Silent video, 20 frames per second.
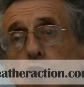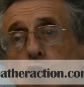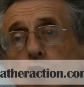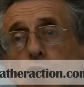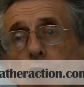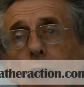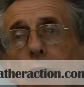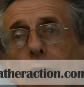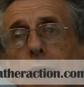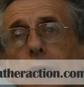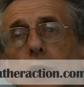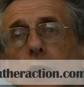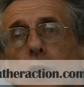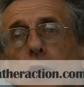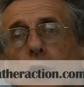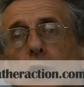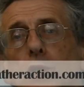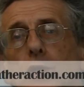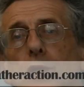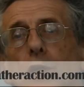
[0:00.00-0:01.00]

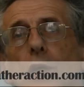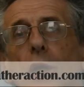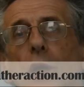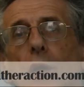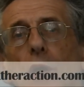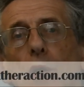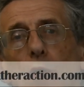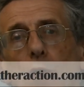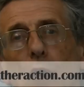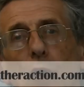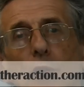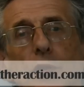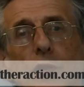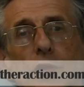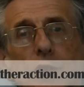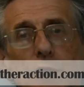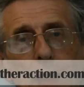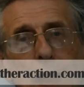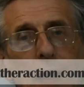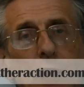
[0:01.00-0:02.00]
change the
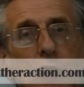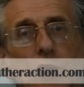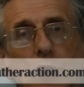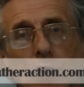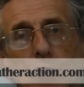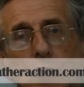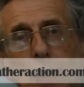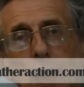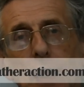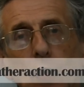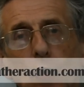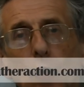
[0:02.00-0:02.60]
stations they're